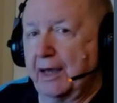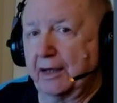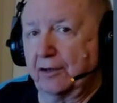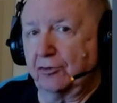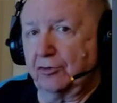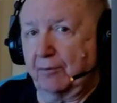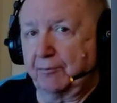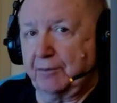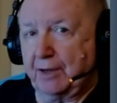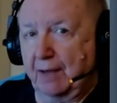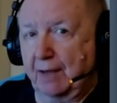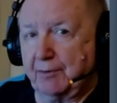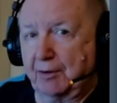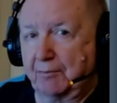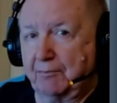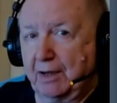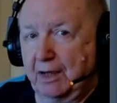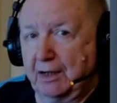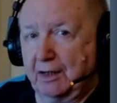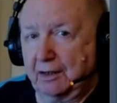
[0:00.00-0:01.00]
sometime in
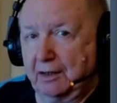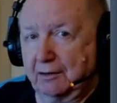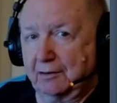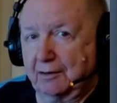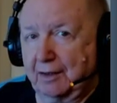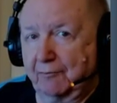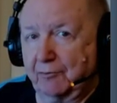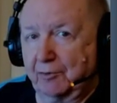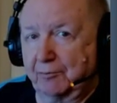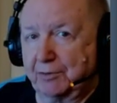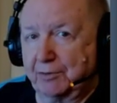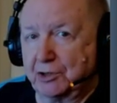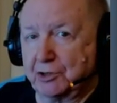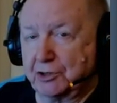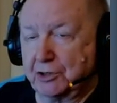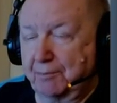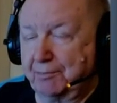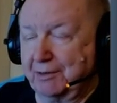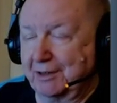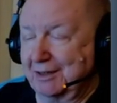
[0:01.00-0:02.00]
May, that would be
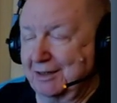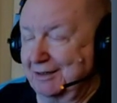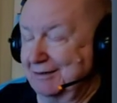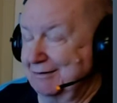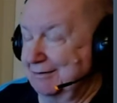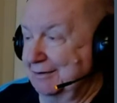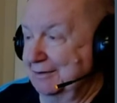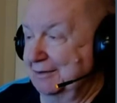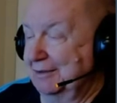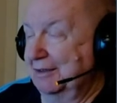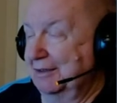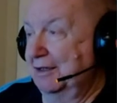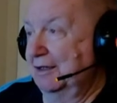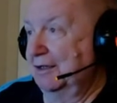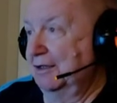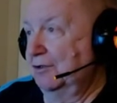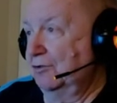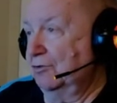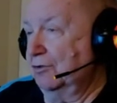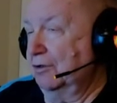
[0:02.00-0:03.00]
shipping.
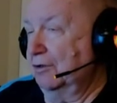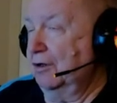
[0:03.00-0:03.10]
So, oh,